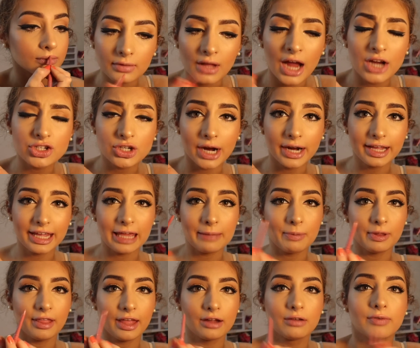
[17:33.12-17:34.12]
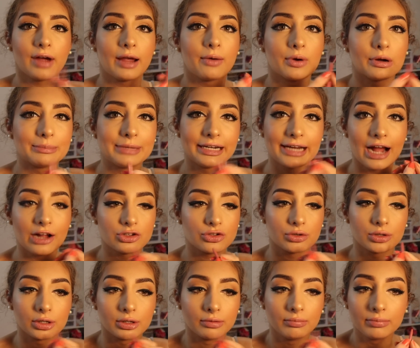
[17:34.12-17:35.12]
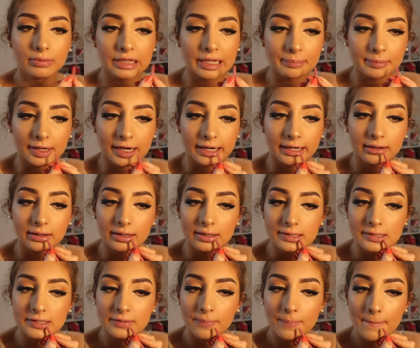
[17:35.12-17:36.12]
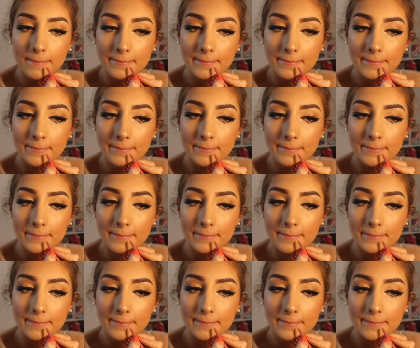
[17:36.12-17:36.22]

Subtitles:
I try to keep it like right where my natural lip line is.